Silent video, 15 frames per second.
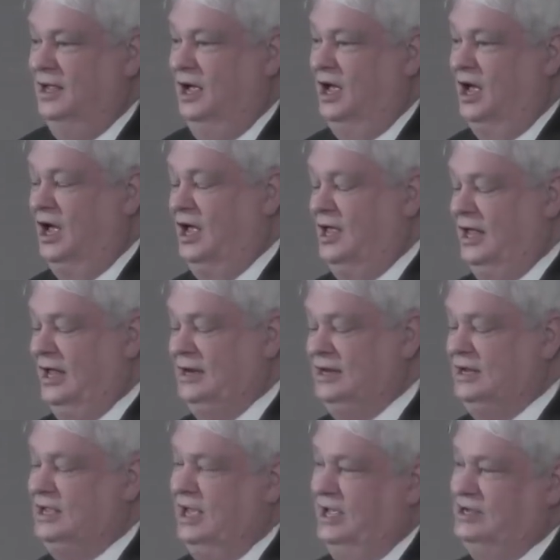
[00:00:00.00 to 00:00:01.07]
uh,
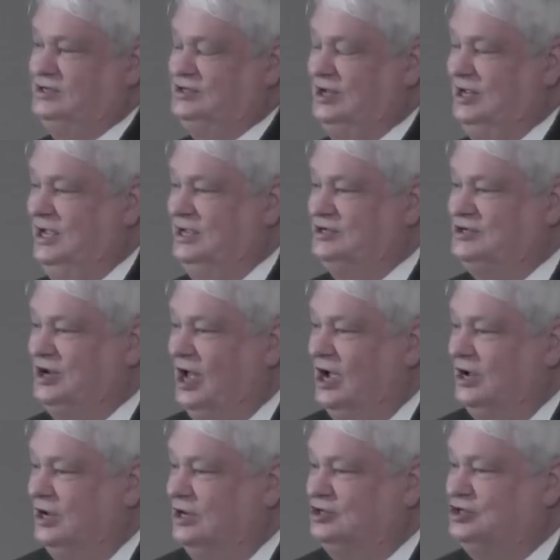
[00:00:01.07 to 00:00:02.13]
indicates that he is not
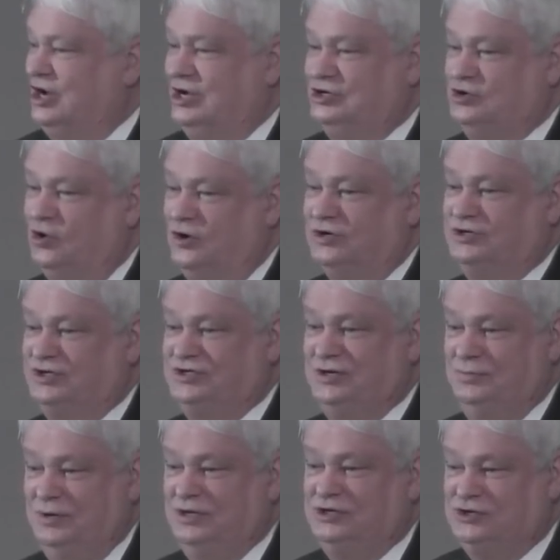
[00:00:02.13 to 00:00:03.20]
going to change horses
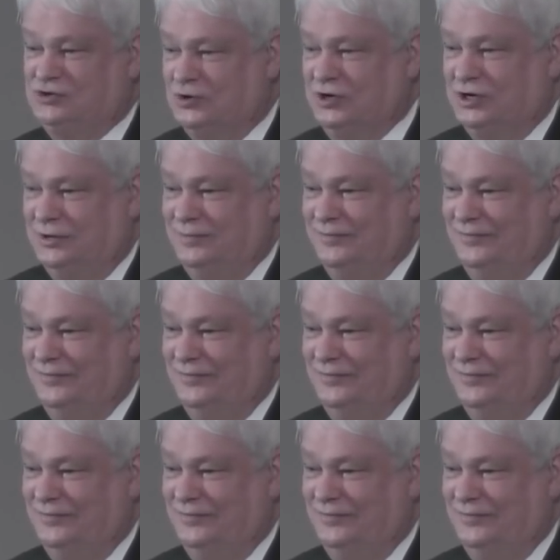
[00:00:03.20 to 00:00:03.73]
in midstream,